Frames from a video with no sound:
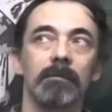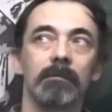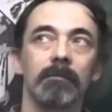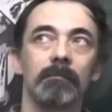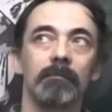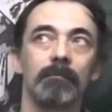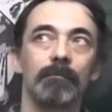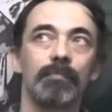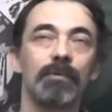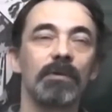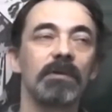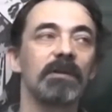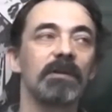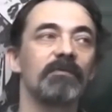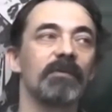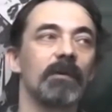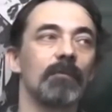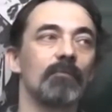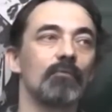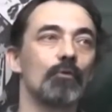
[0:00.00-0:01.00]
apart
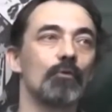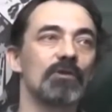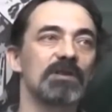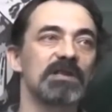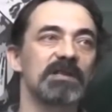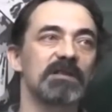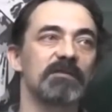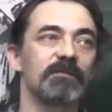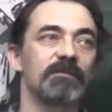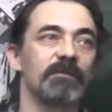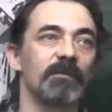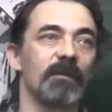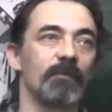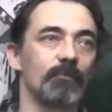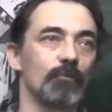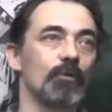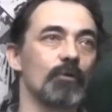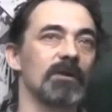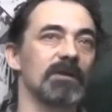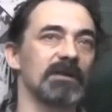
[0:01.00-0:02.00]
from
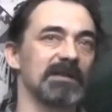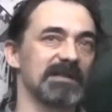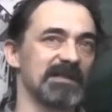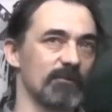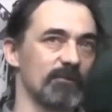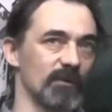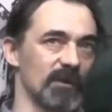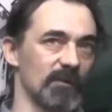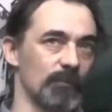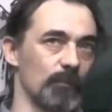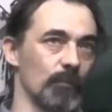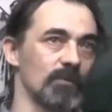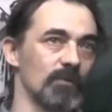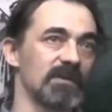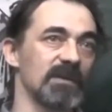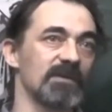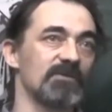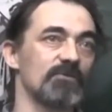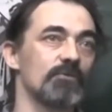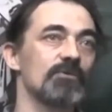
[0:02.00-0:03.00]
national defense force
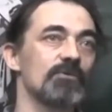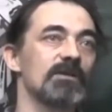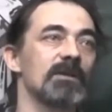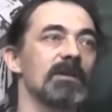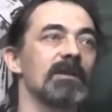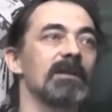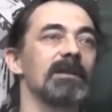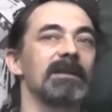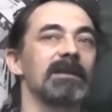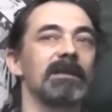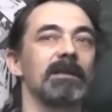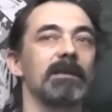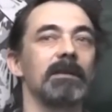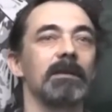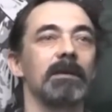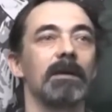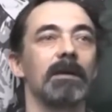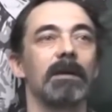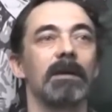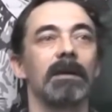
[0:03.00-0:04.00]
units,
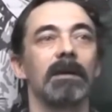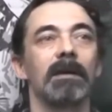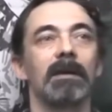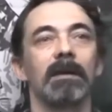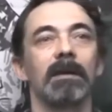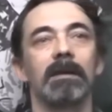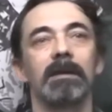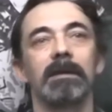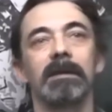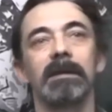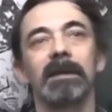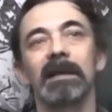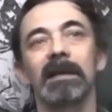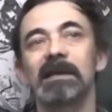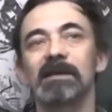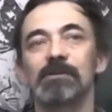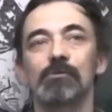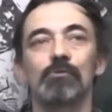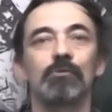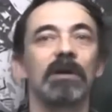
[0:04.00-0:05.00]
a lot of places
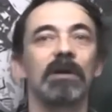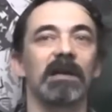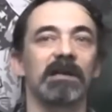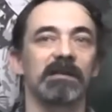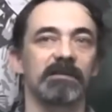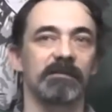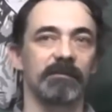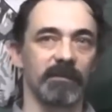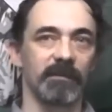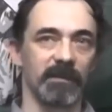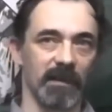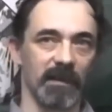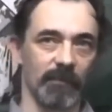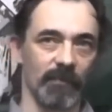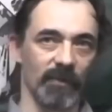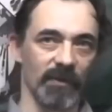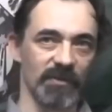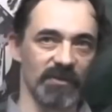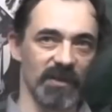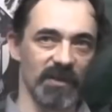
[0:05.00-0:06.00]
that didn't have
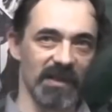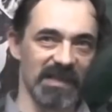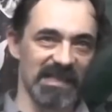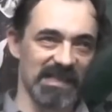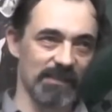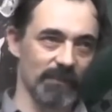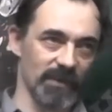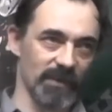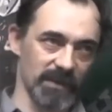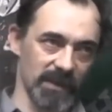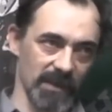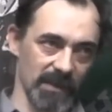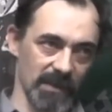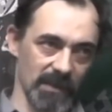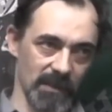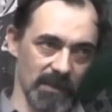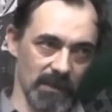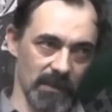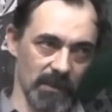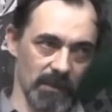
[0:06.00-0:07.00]
those
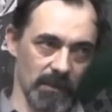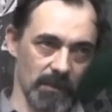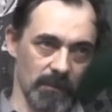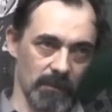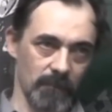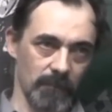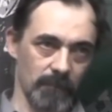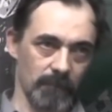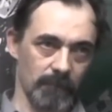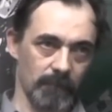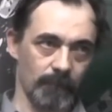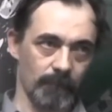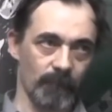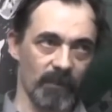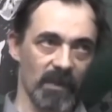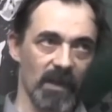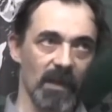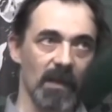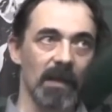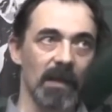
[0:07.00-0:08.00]
also created
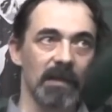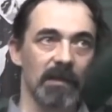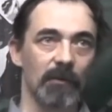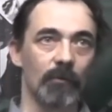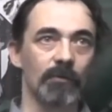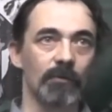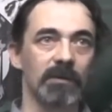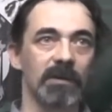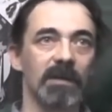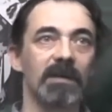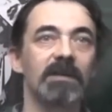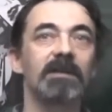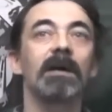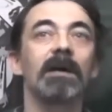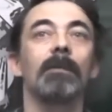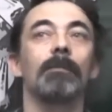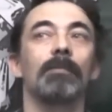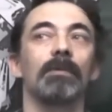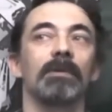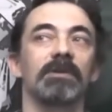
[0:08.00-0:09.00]

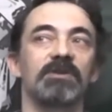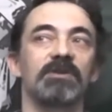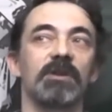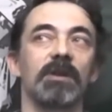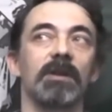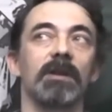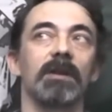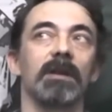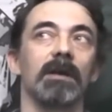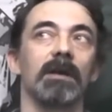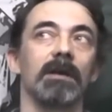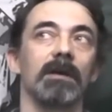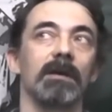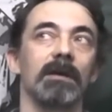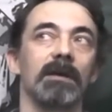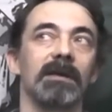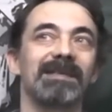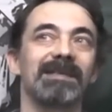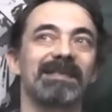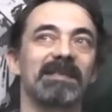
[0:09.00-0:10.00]
non-government
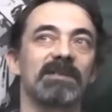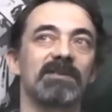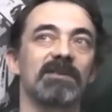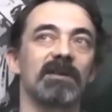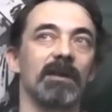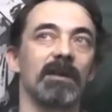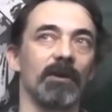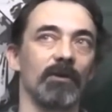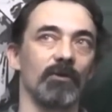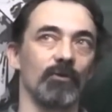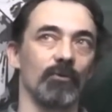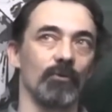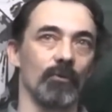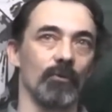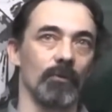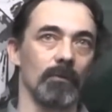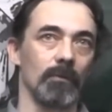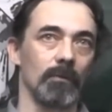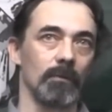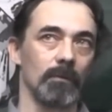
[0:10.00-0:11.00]
militias,
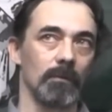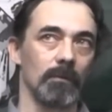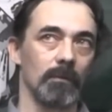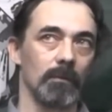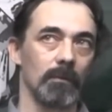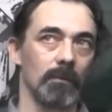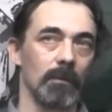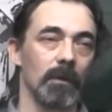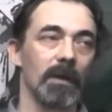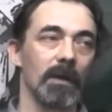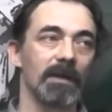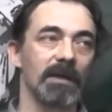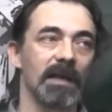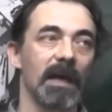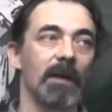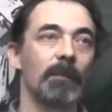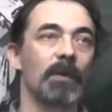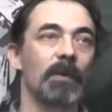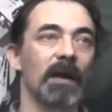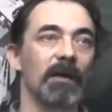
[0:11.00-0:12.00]
local militias.
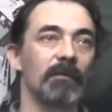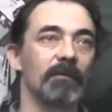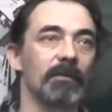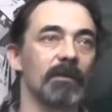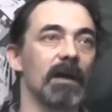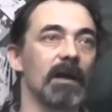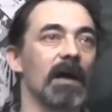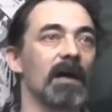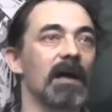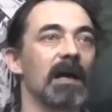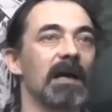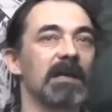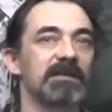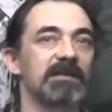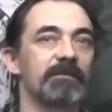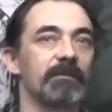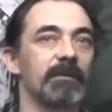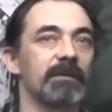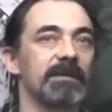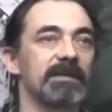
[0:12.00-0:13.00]
And those
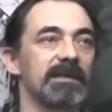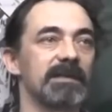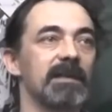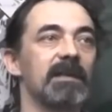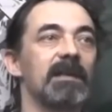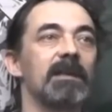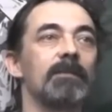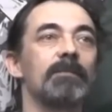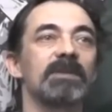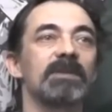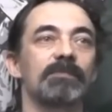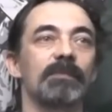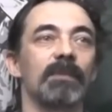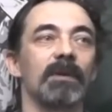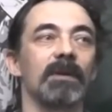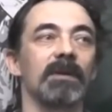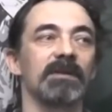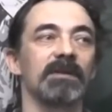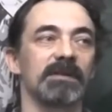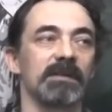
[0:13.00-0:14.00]

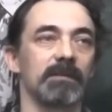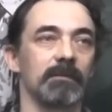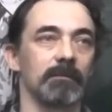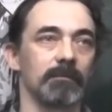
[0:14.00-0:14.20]
self-organized,